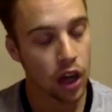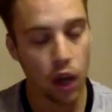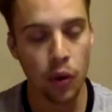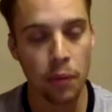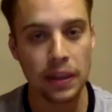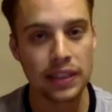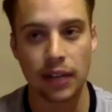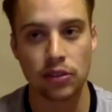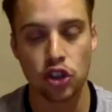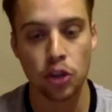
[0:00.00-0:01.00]
I don't want to be
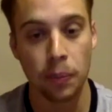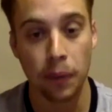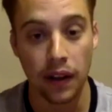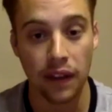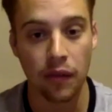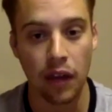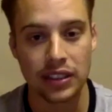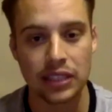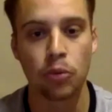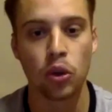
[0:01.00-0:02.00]
sound stupid, but a
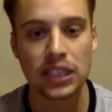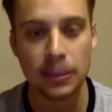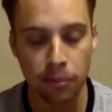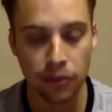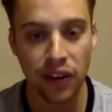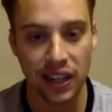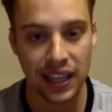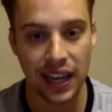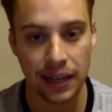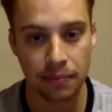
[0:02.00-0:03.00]
more simplified
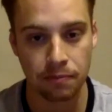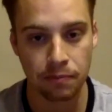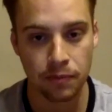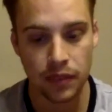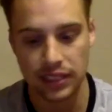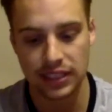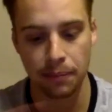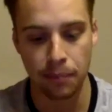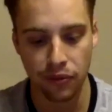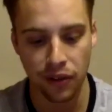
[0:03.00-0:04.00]
game and
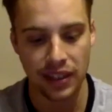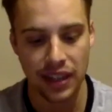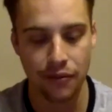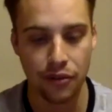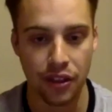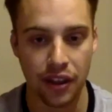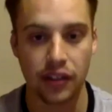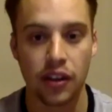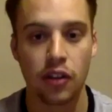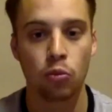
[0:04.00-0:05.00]
simplified
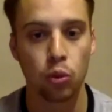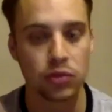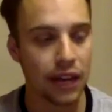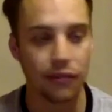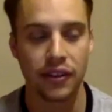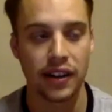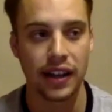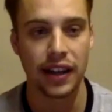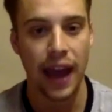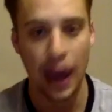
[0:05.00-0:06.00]
everything will
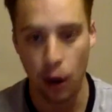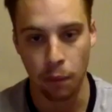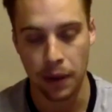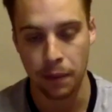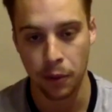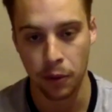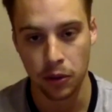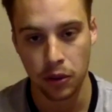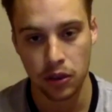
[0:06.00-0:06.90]
definitely help people.